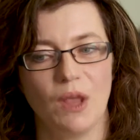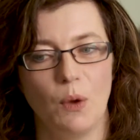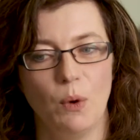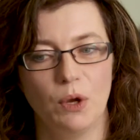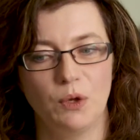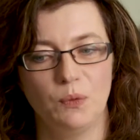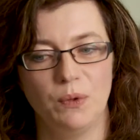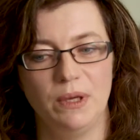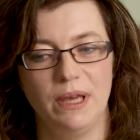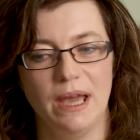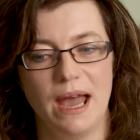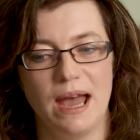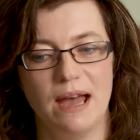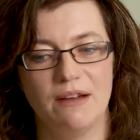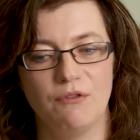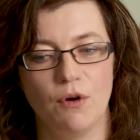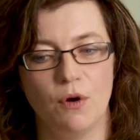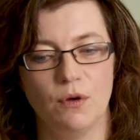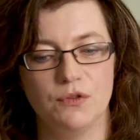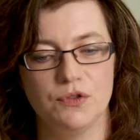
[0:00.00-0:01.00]
What we
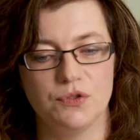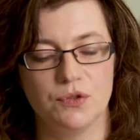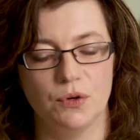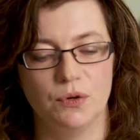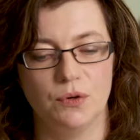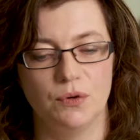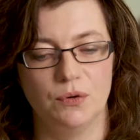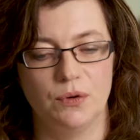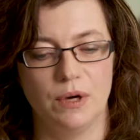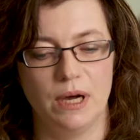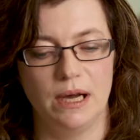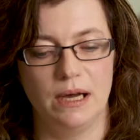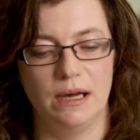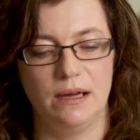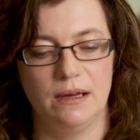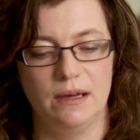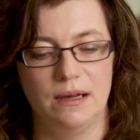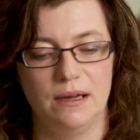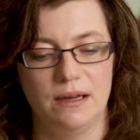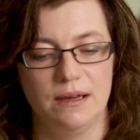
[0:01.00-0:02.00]
have
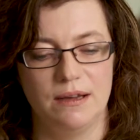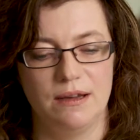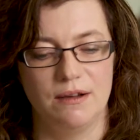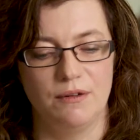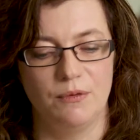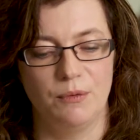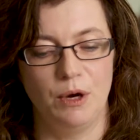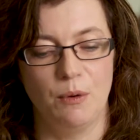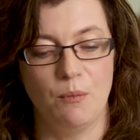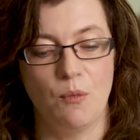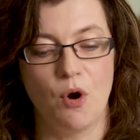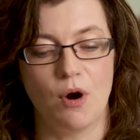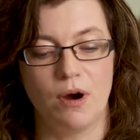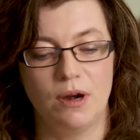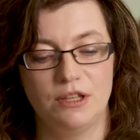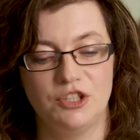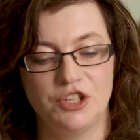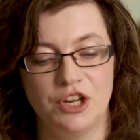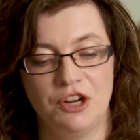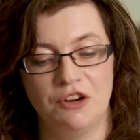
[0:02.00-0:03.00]
also, we are more
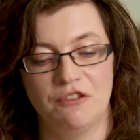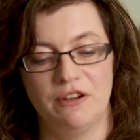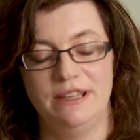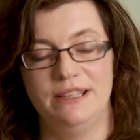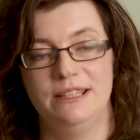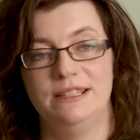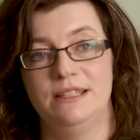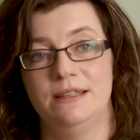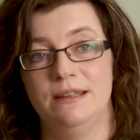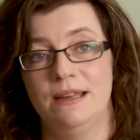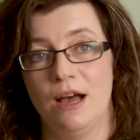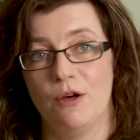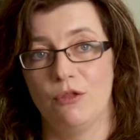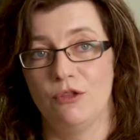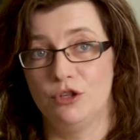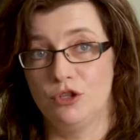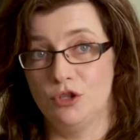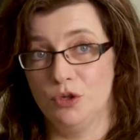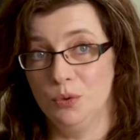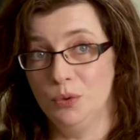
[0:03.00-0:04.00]
generated now
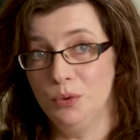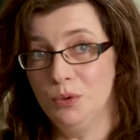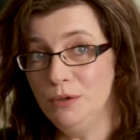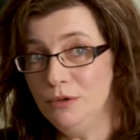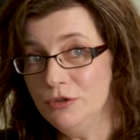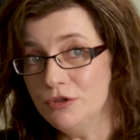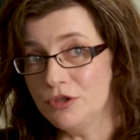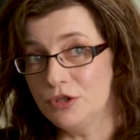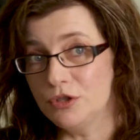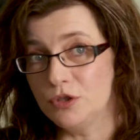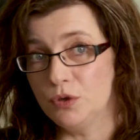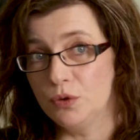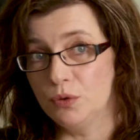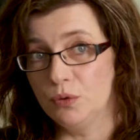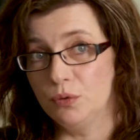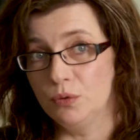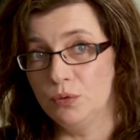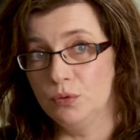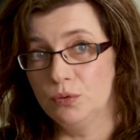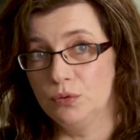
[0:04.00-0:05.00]
the tools
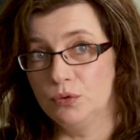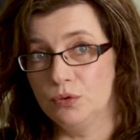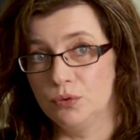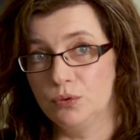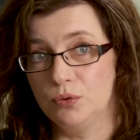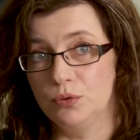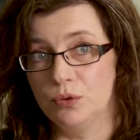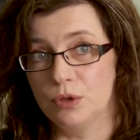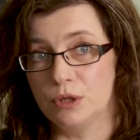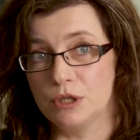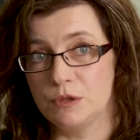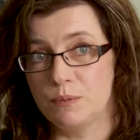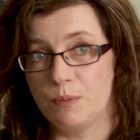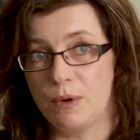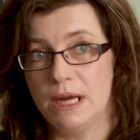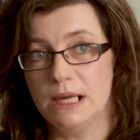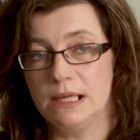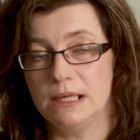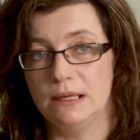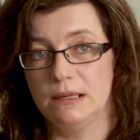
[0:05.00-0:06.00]
to
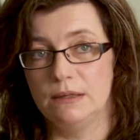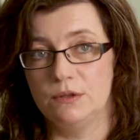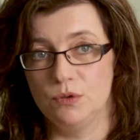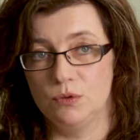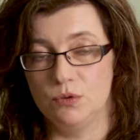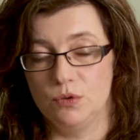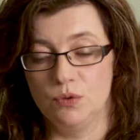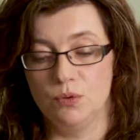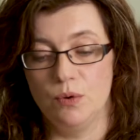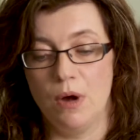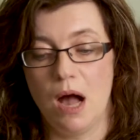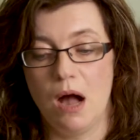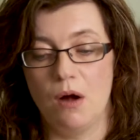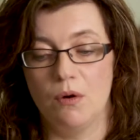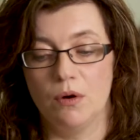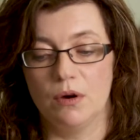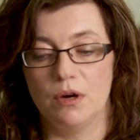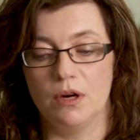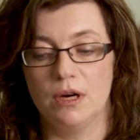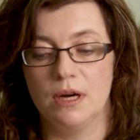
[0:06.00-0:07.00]
express, to do
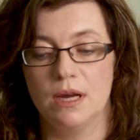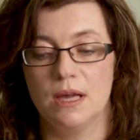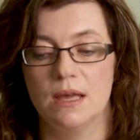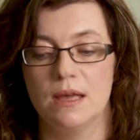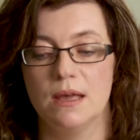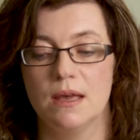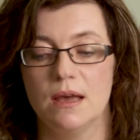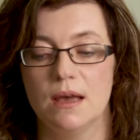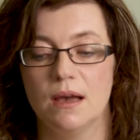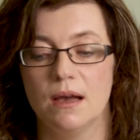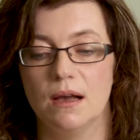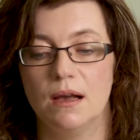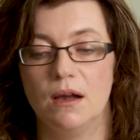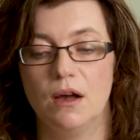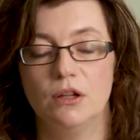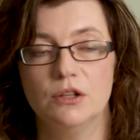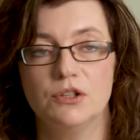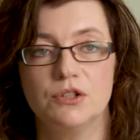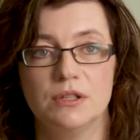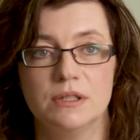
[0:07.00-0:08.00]
our
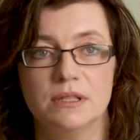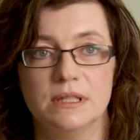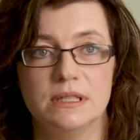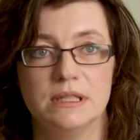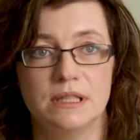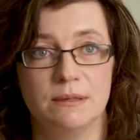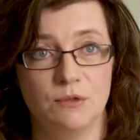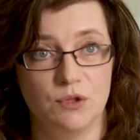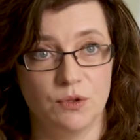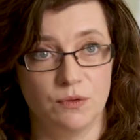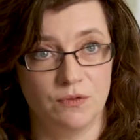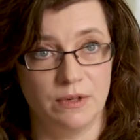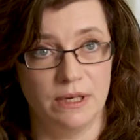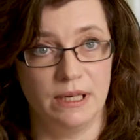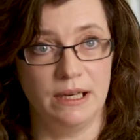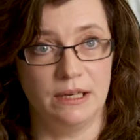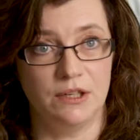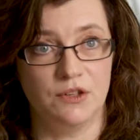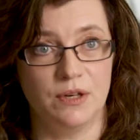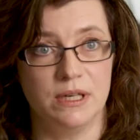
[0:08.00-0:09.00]
culture system to
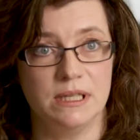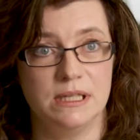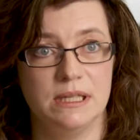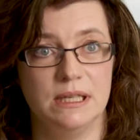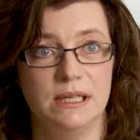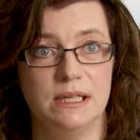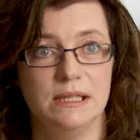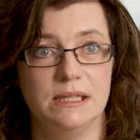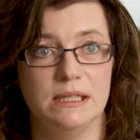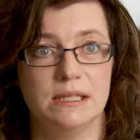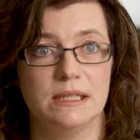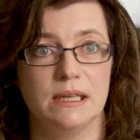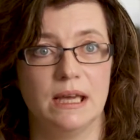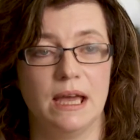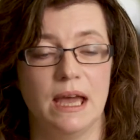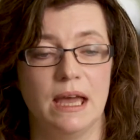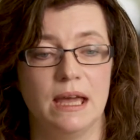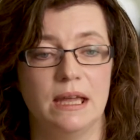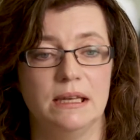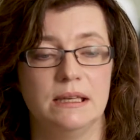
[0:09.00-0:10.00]
really address this.
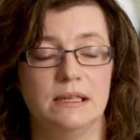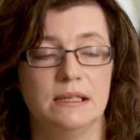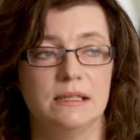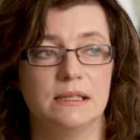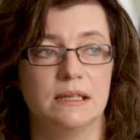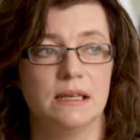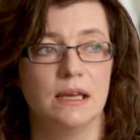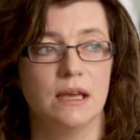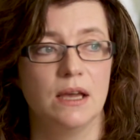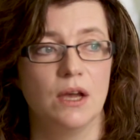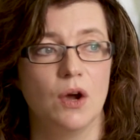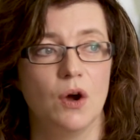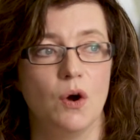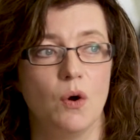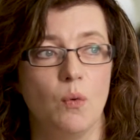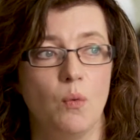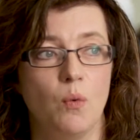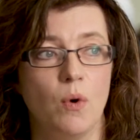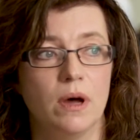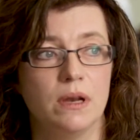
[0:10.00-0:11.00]
And
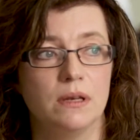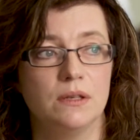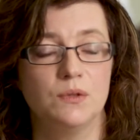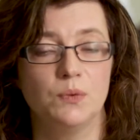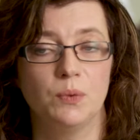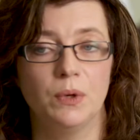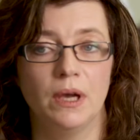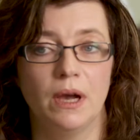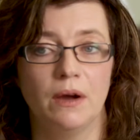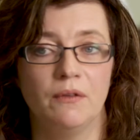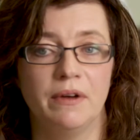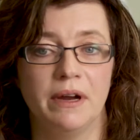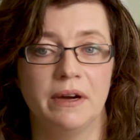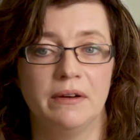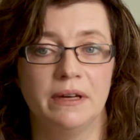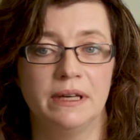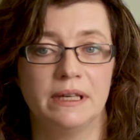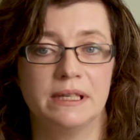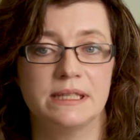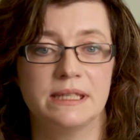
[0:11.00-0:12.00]
what we are
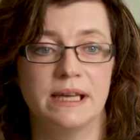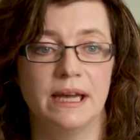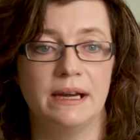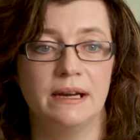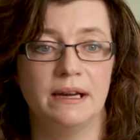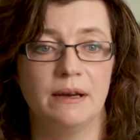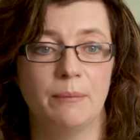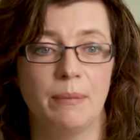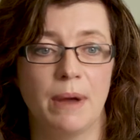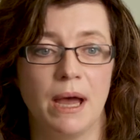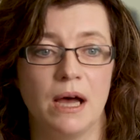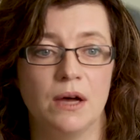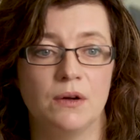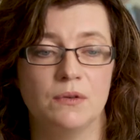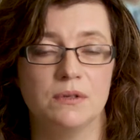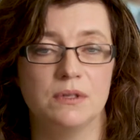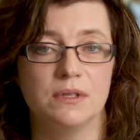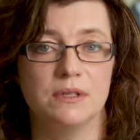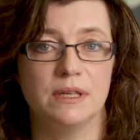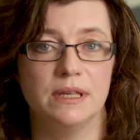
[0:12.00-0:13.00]
very excited
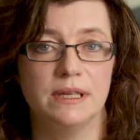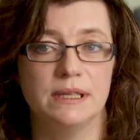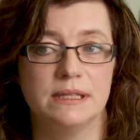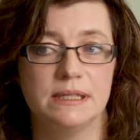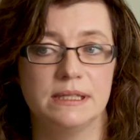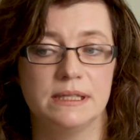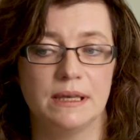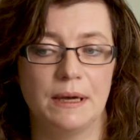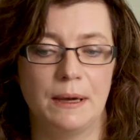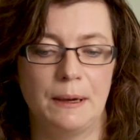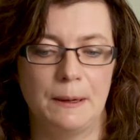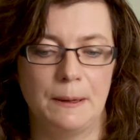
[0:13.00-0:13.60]
about is